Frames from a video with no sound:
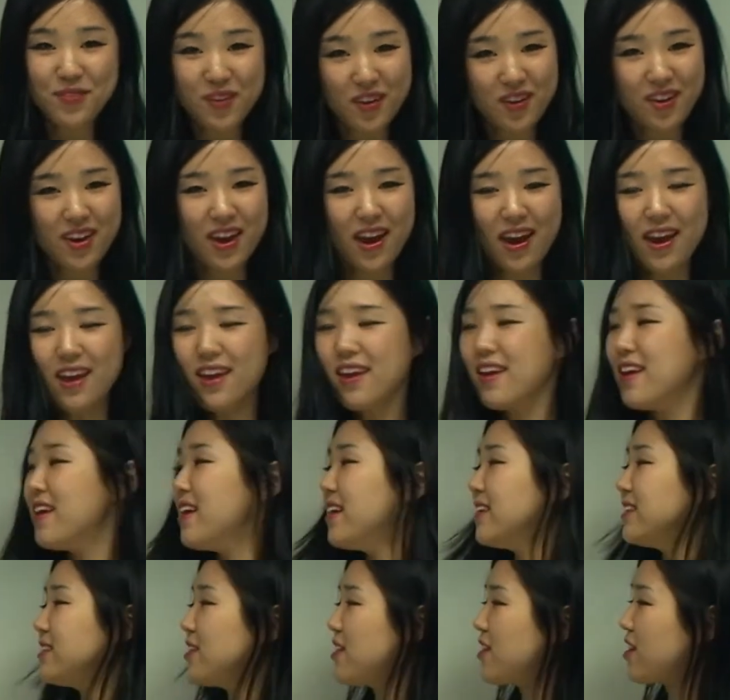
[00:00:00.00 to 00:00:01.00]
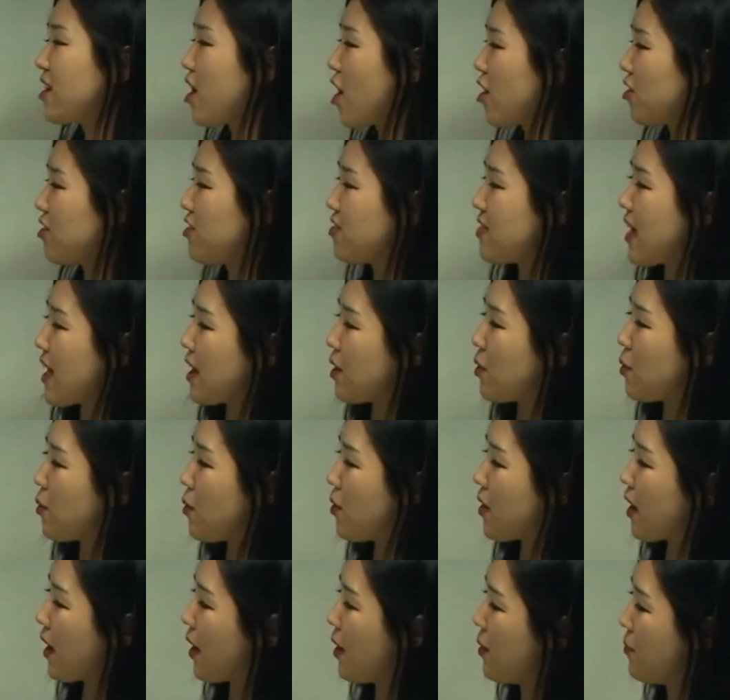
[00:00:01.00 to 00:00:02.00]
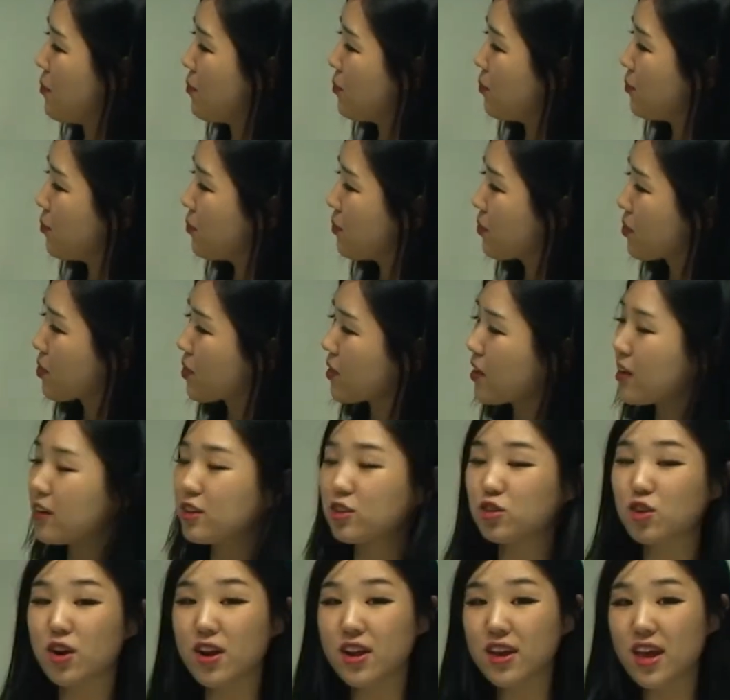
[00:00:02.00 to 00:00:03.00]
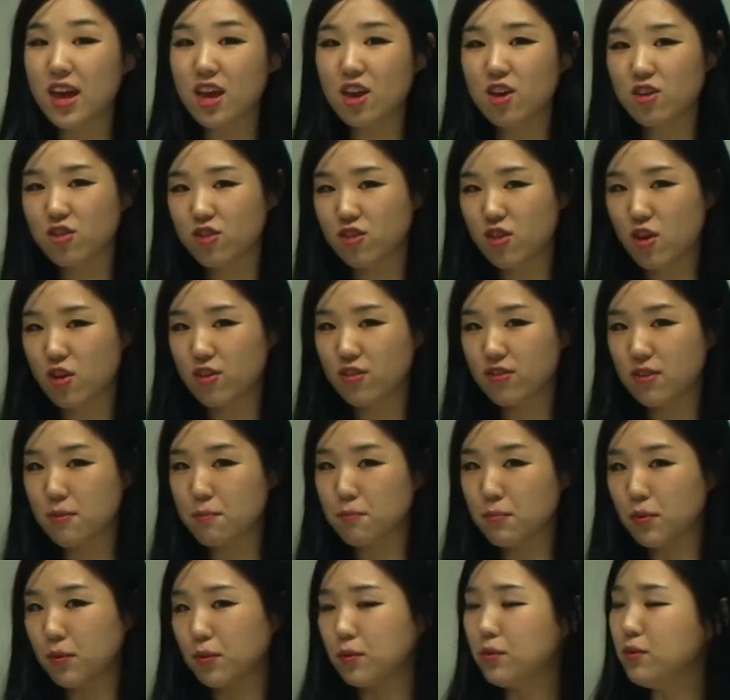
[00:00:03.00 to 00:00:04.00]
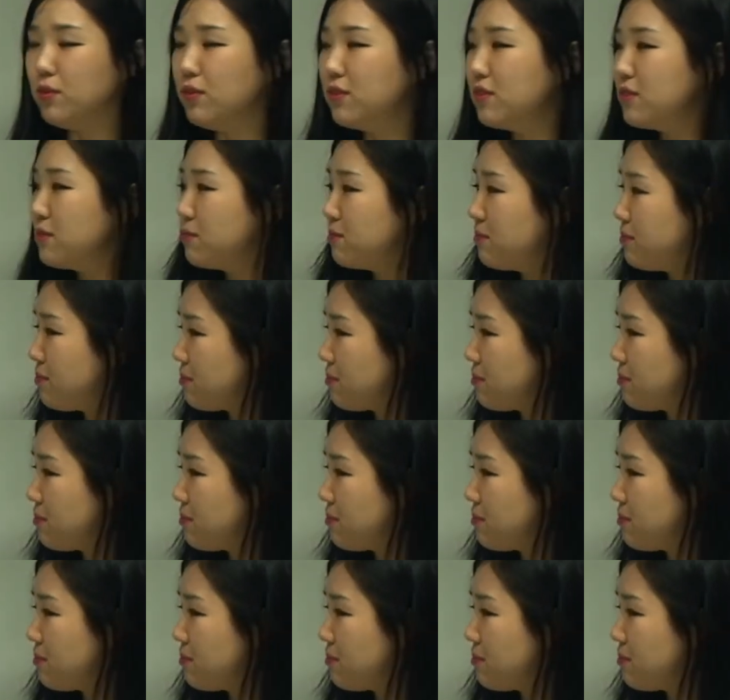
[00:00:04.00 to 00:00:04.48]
Okay, so it goes in that order. Trying to get used to those symbols.